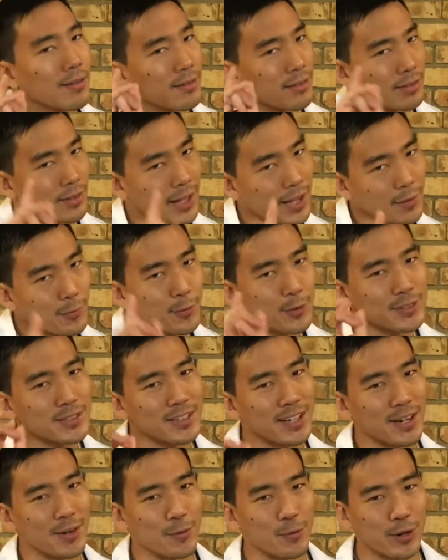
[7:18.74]
Lev was
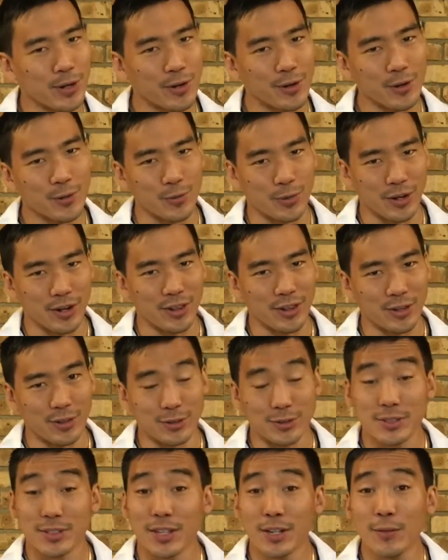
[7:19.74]
not wearing one of
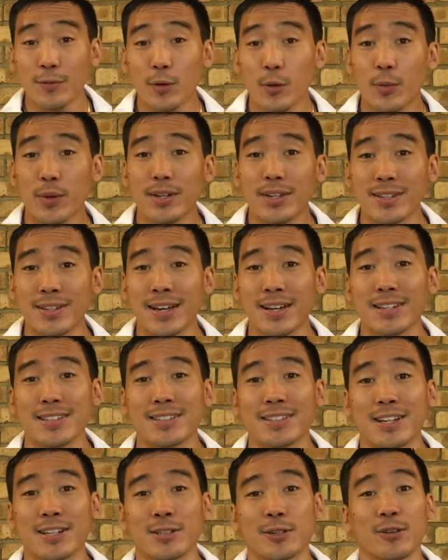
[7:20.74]
those. Therefore, we cannot
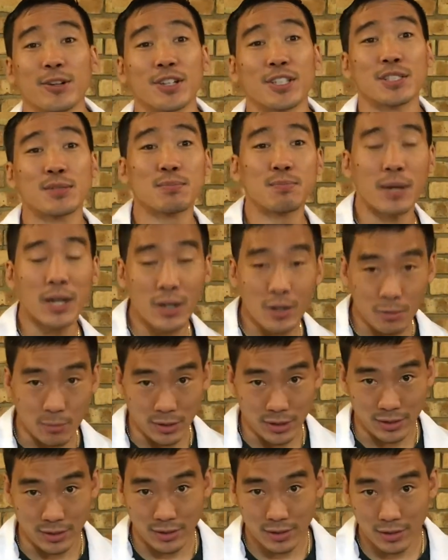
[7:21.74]
conduct our
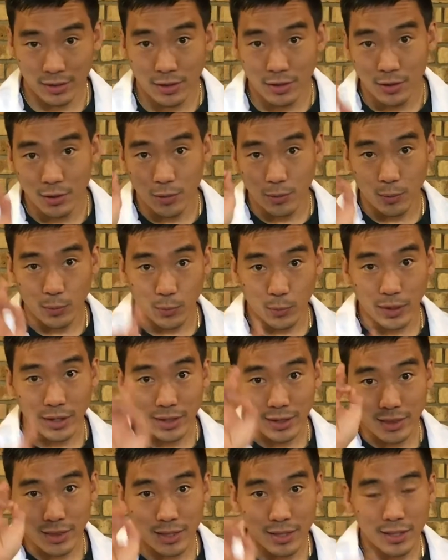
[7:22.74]
experiment
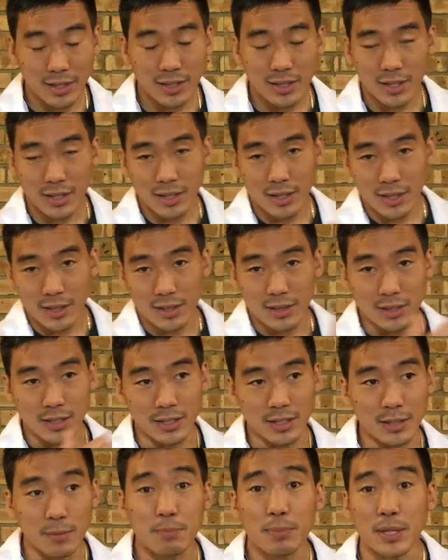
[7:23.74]
with
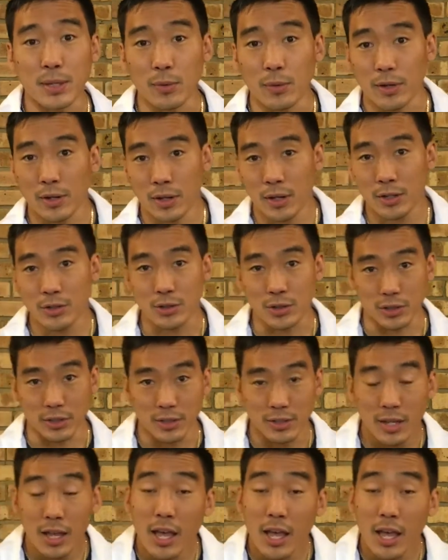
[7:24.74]
the P100.